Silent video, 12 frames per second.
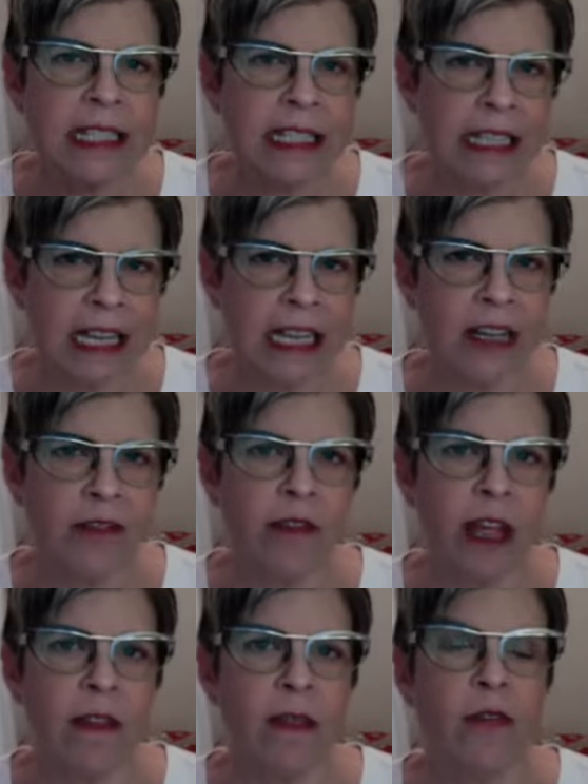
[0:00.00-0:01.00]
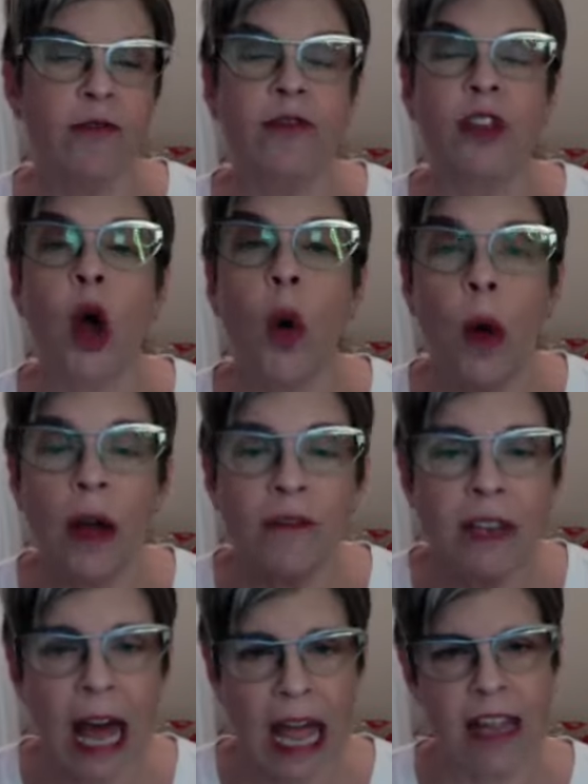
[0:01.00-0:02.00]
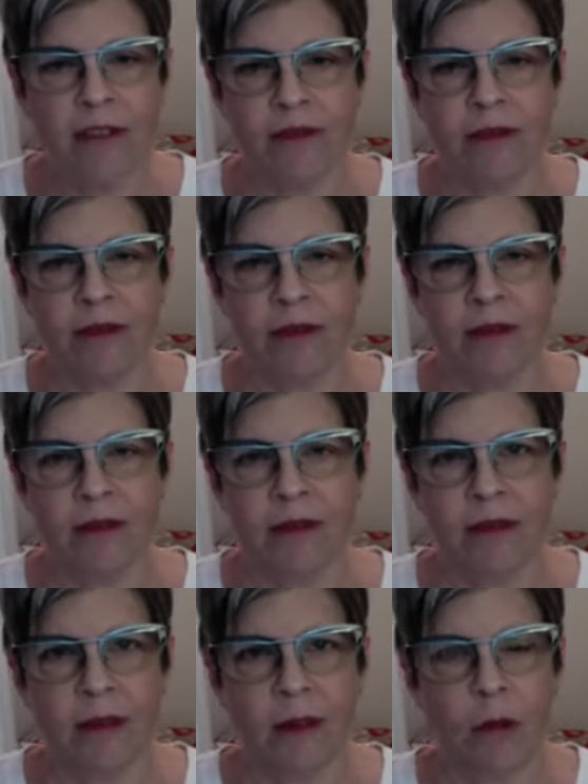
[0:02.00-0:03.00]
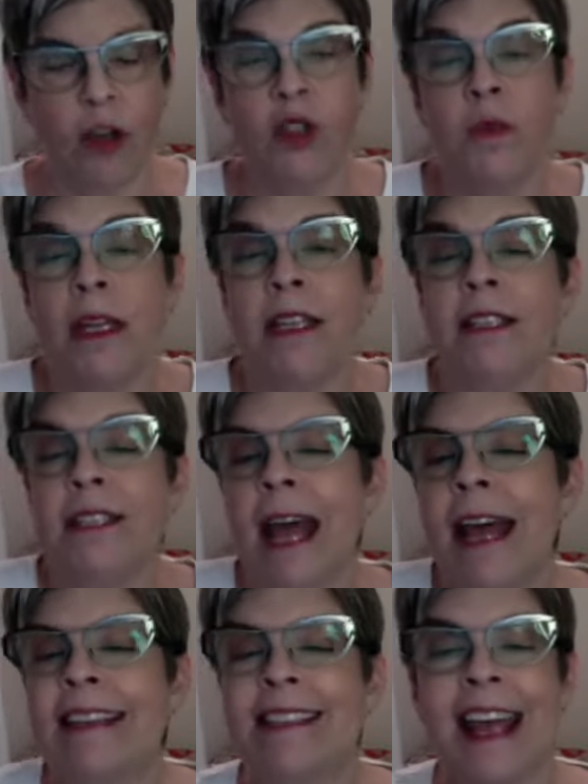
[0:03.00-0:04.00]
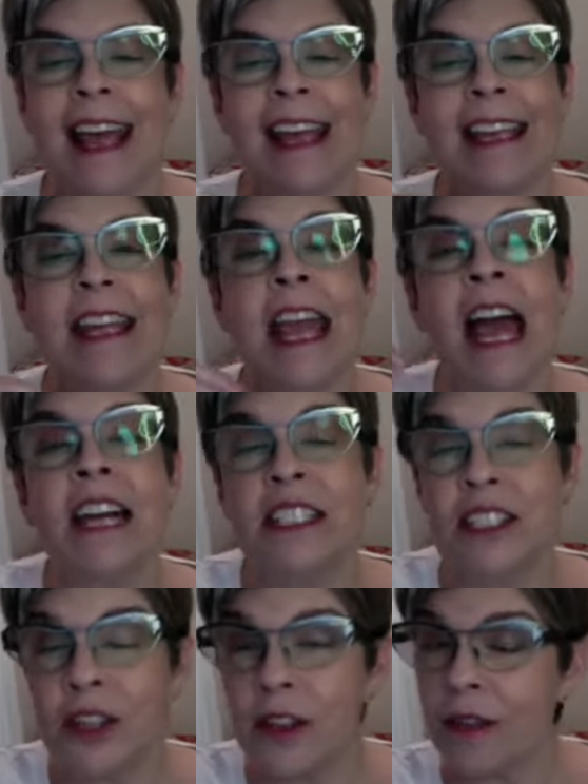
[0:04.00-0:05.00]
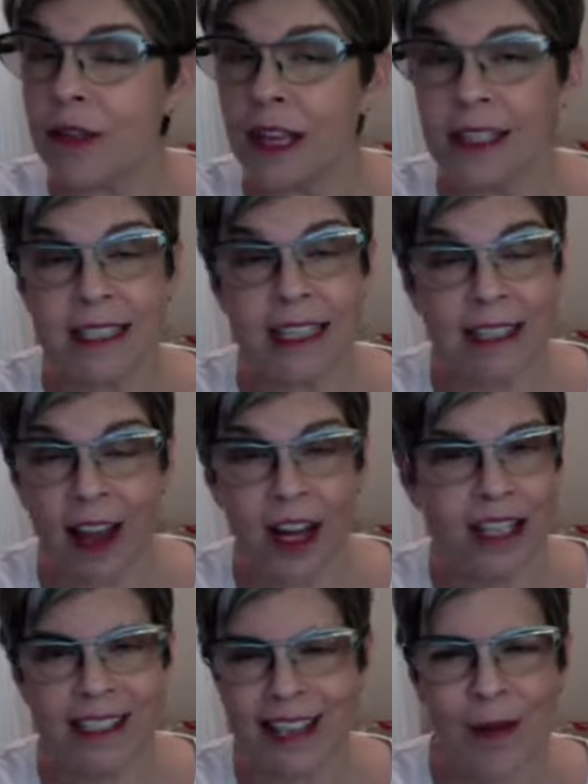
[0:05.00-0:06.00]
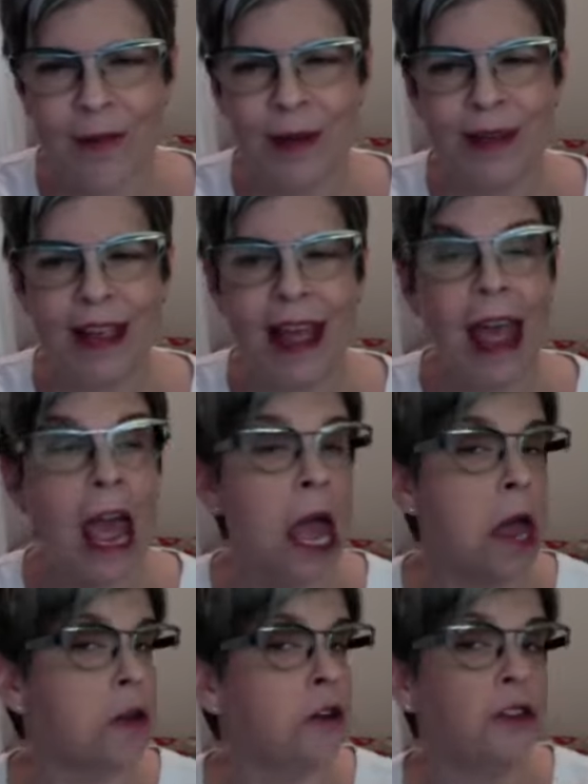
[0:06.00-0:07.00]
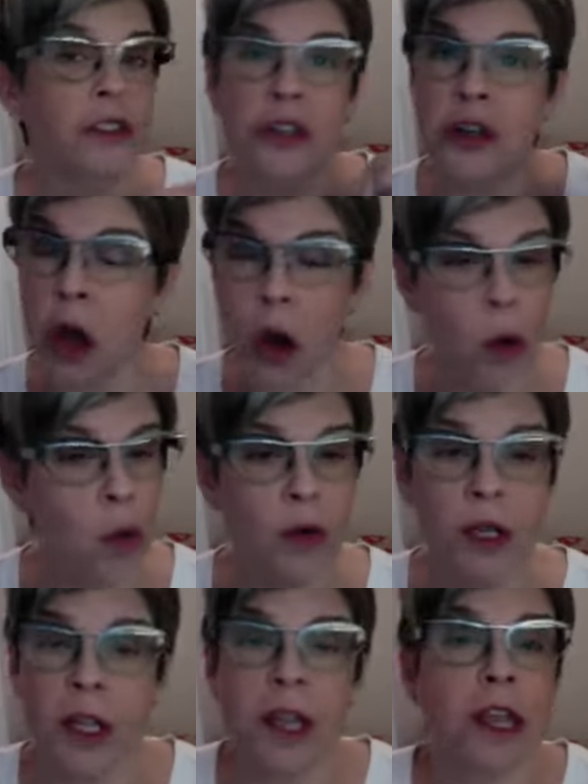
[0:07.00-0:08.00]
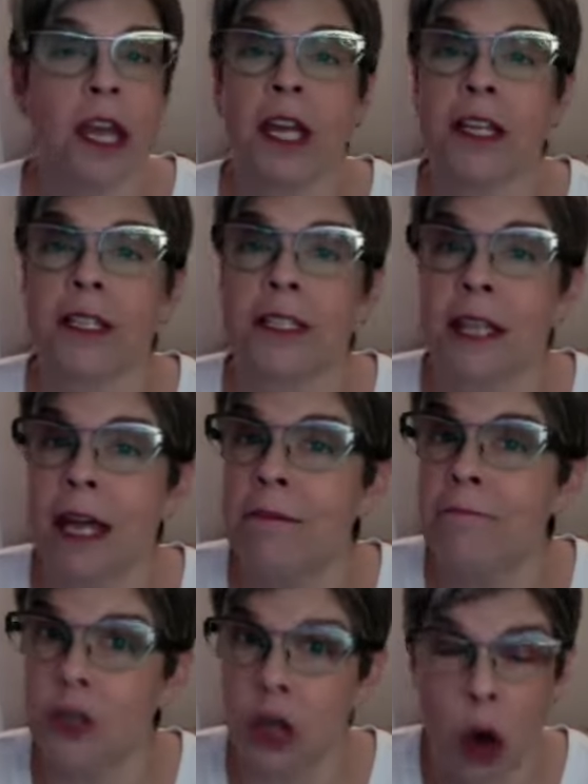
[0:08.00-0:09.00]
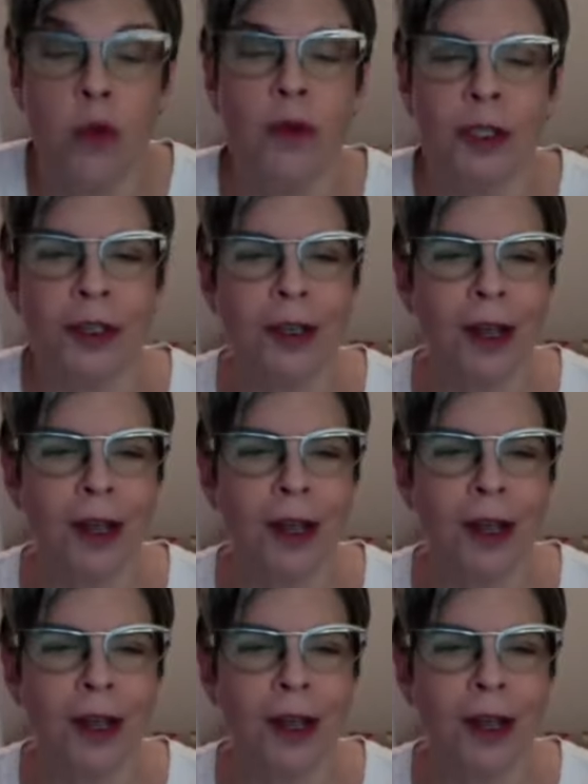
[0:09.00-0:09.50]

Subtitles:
live in the flow of life, which means saying yes to the things that light us up and no to the things that don't.